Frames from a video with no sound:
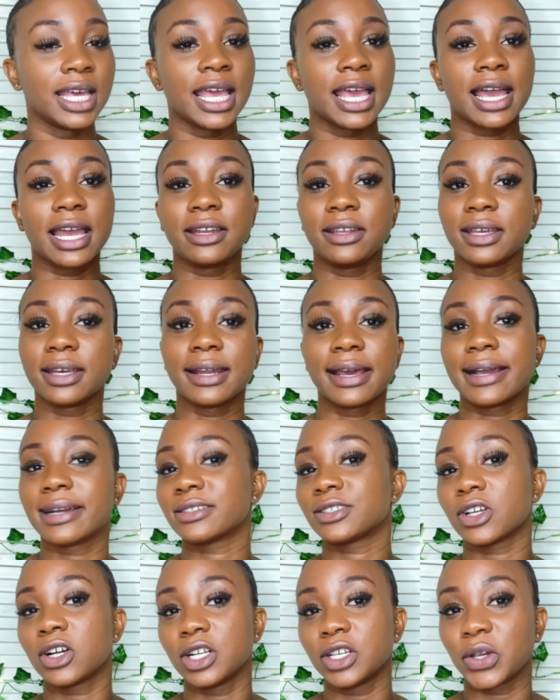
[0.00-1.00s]
and you can
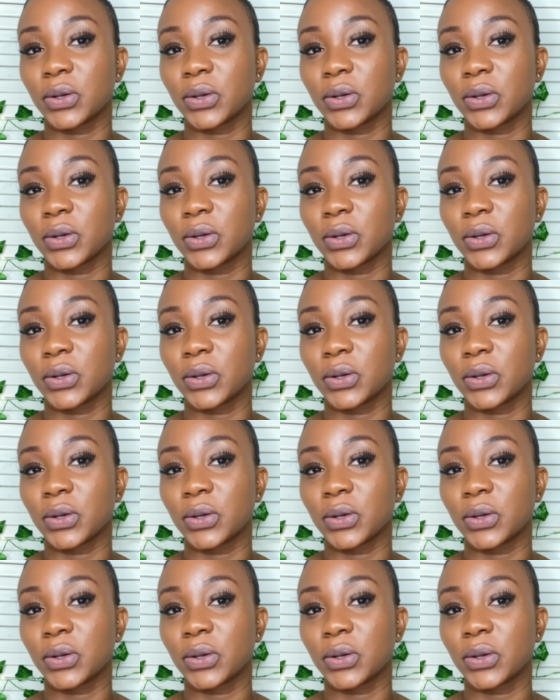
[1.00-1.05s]
ask all your